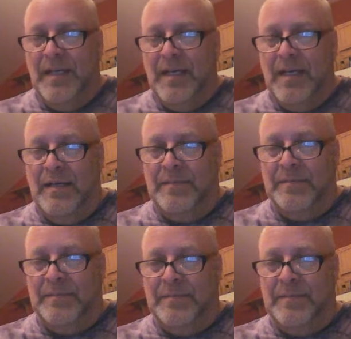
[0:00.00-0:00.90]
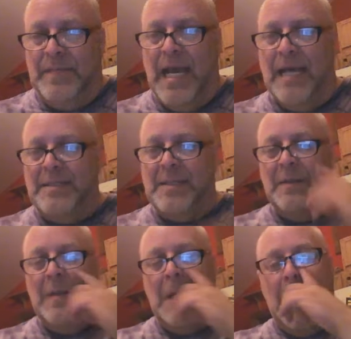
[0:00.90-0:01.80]
Yeah,
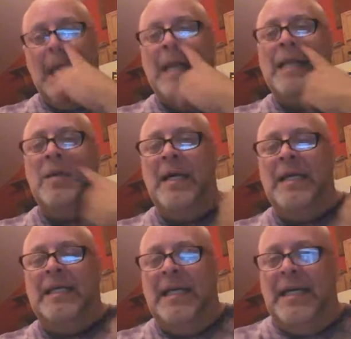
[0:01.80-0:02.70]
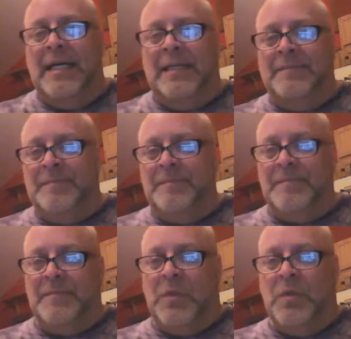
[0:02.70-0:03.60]
so anyway,
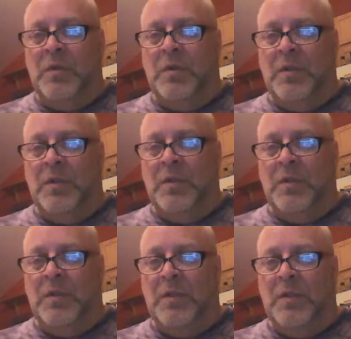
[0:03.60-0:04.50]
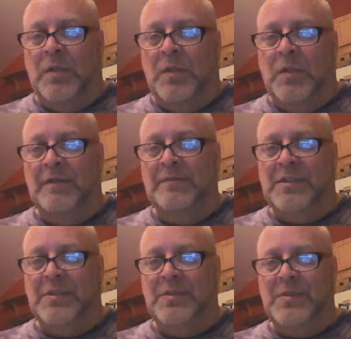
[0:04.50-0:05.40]
cool. I
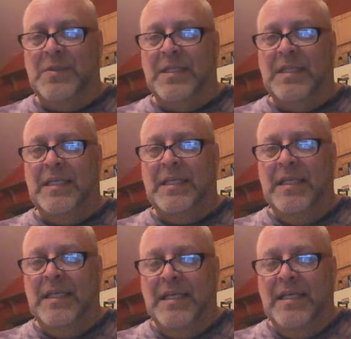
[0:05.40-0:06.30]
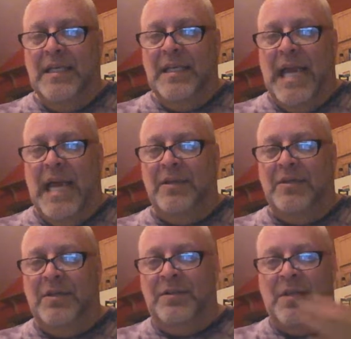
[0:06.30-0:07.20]
would love to see
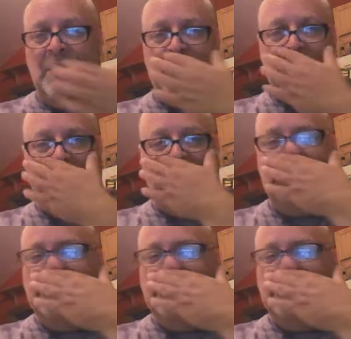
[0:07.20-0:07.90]
how you cook those,